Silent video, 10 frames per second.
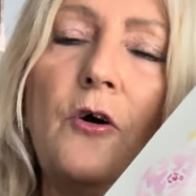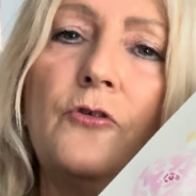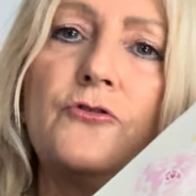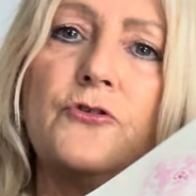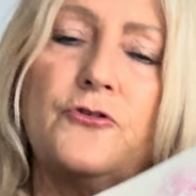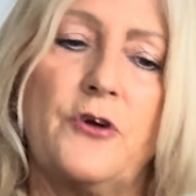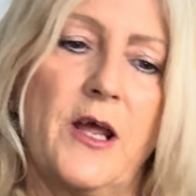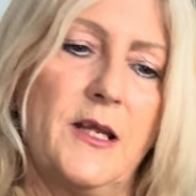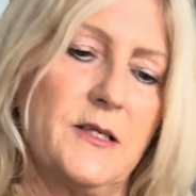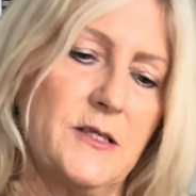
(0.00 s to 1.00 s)

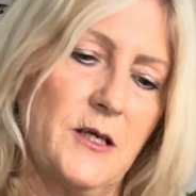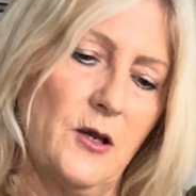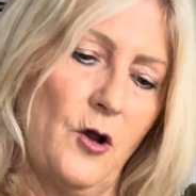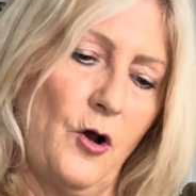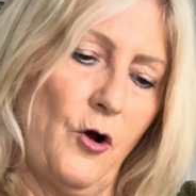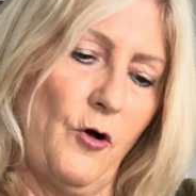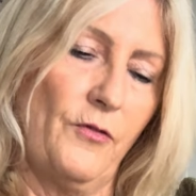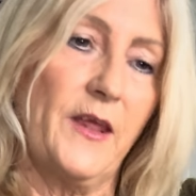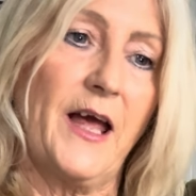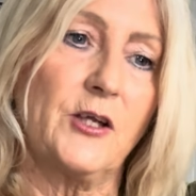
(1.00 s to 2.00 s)
concentrate on
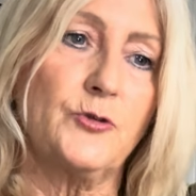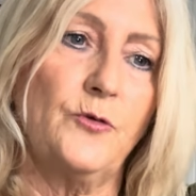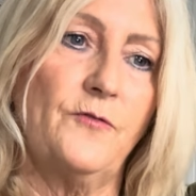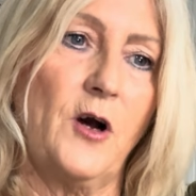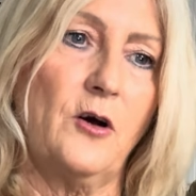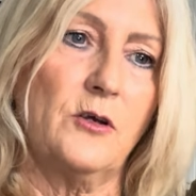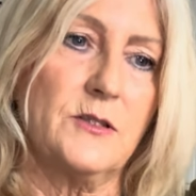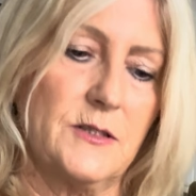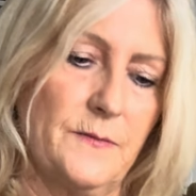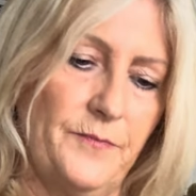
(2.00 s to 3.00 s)
the actual
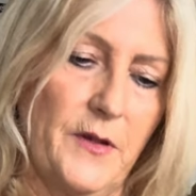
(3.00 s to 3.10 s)
vase.